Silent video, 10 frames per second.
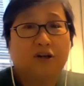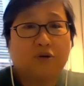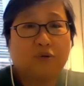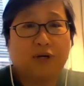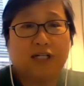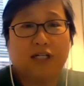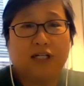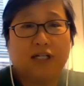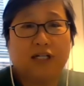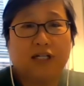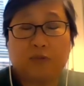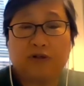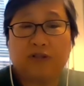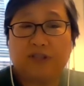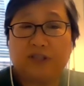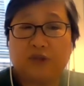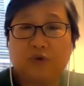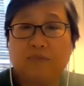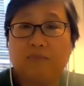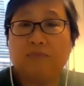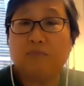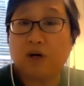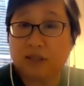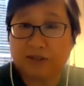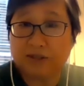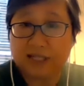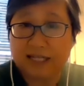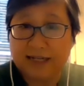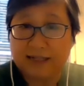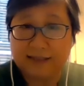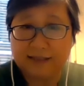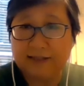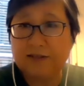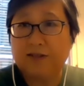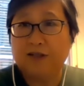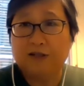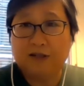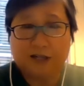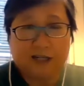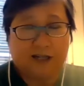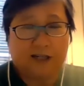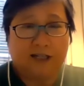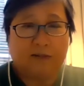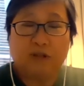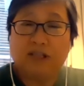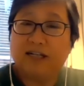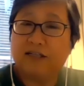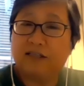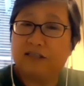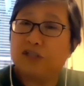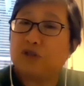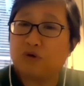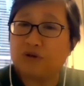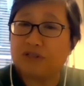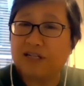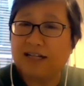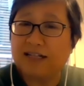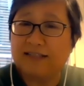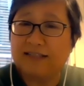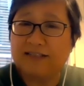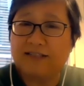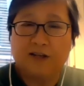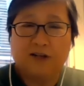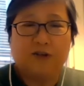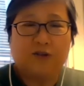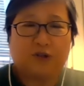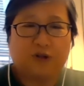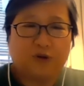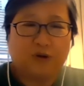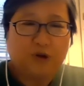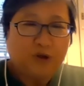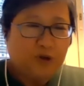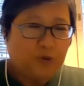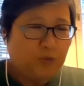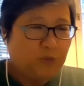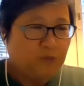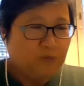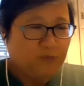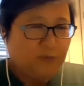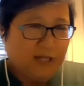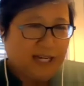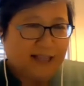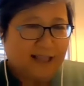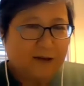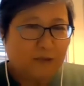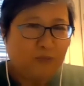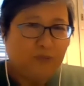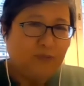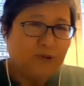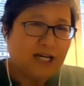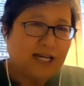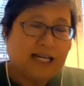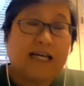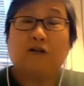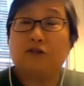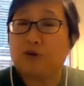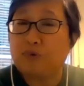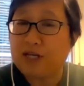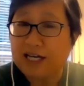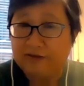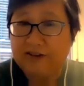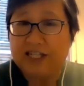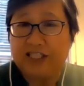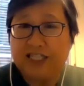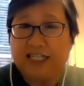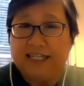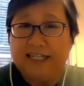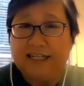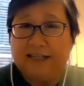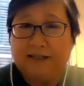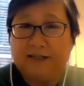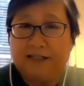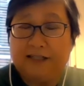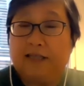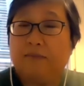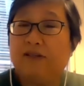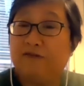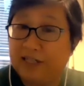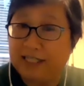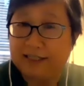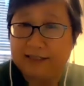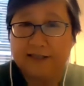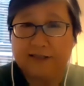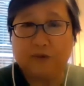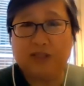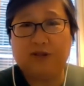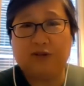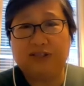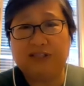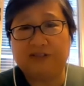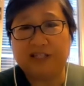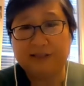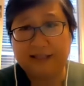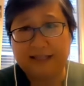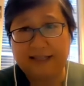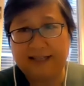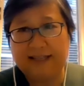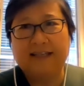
quite a lot of experiences doing policy analyses and political discourse analyses. So I think, and also we have actually a team in Finland with University of Helsinki